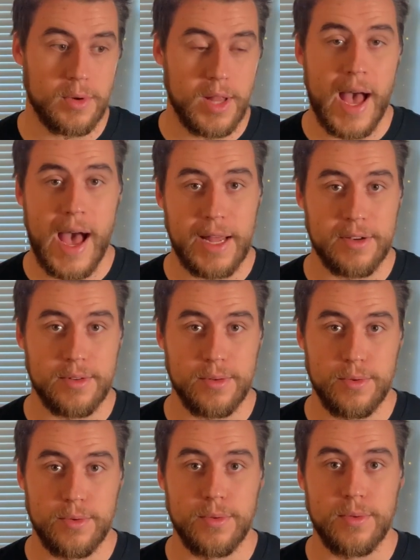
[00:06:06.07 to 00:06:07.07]
will add
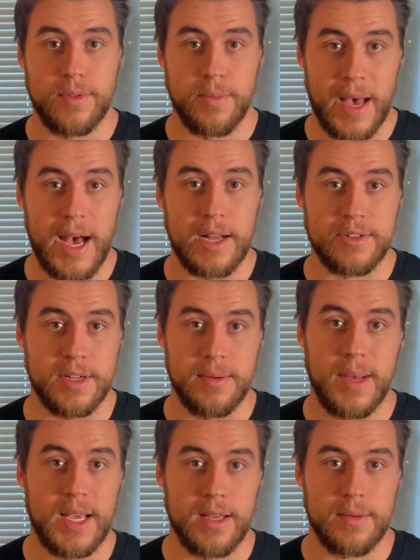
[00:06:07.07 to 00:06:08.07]
to the batch and
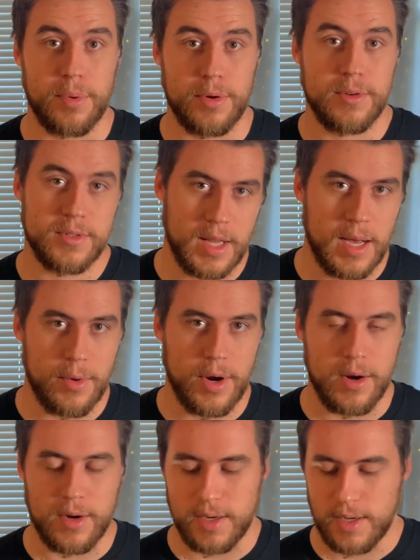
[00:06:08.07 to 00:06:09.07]
make it produce a lot more
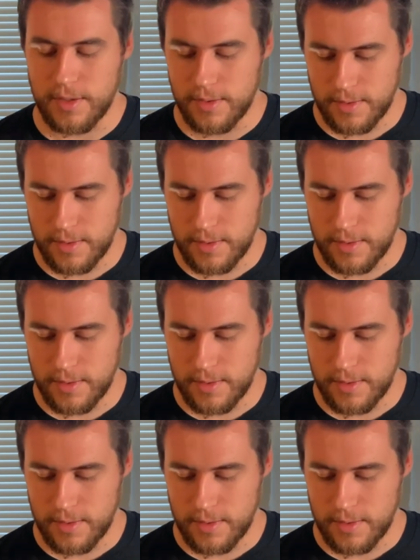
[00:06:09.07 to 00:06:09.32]
alcohol.